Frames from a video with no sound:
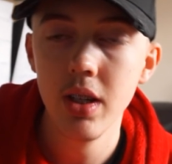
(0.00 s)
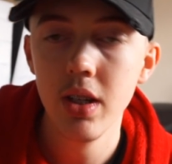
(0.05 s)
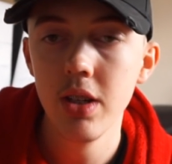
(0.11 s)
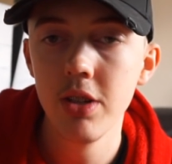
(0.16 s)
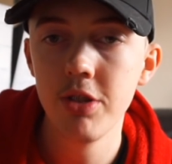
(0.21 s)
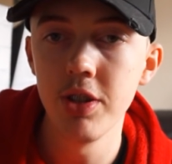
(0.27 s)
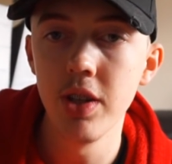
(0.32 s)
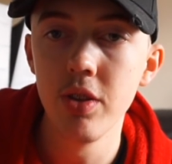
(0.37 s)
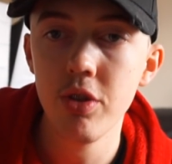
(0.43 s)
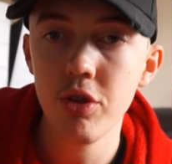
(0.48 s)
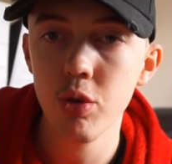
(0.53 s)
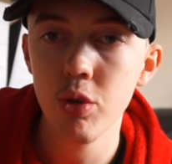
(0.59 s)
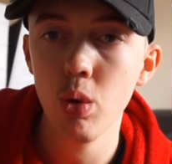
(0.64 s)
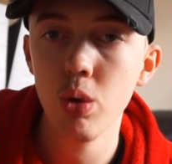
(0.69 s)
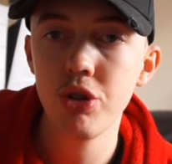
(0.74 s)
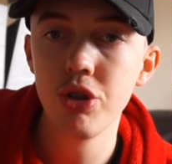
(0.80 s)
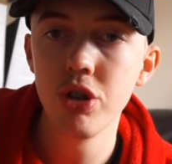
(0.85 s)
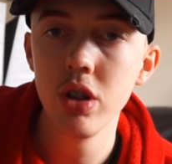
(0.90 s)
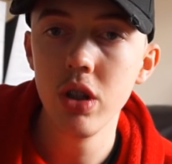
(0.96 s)
Synth
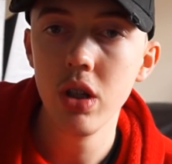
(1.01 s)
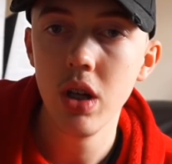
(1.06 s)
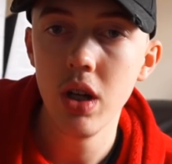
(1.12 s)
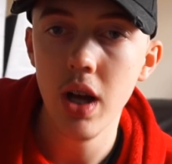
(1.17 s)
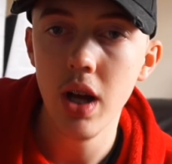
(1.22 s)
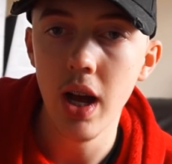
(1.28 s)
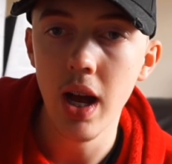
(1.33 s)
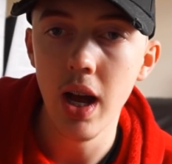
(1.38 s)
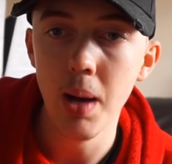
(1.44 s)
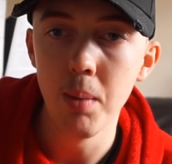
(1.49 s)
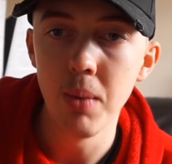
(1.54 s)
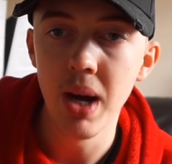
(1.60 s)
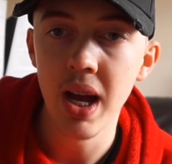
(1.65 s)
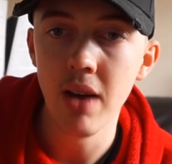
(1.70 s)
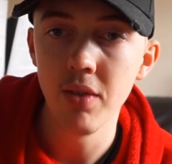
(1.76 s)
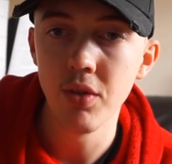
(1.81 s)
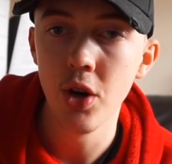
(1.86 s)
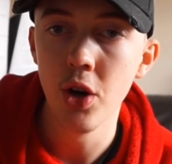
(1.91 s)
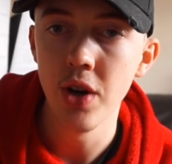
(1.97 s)
Soldier, um, I
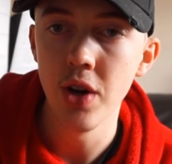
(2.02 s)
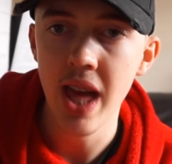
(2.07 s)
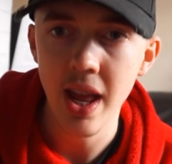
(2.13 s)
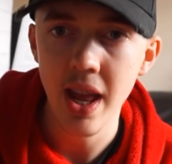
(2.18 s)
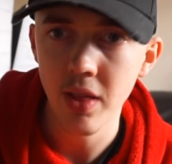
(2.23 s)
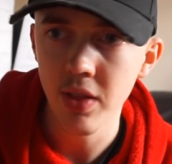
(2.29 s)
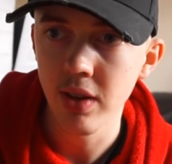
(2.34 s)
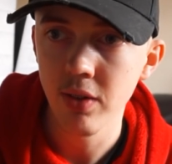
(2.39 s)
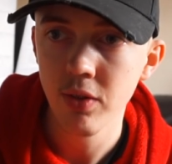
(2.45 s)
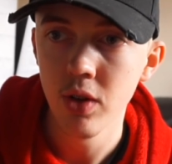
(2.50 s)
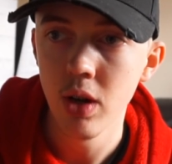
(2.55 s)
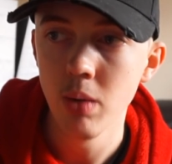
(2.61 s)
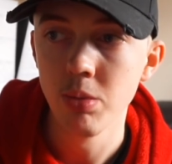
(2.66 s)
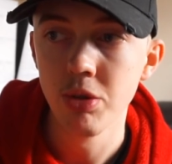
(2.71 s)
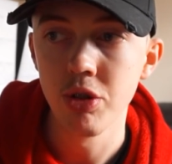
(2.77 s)
haven't heard anything from,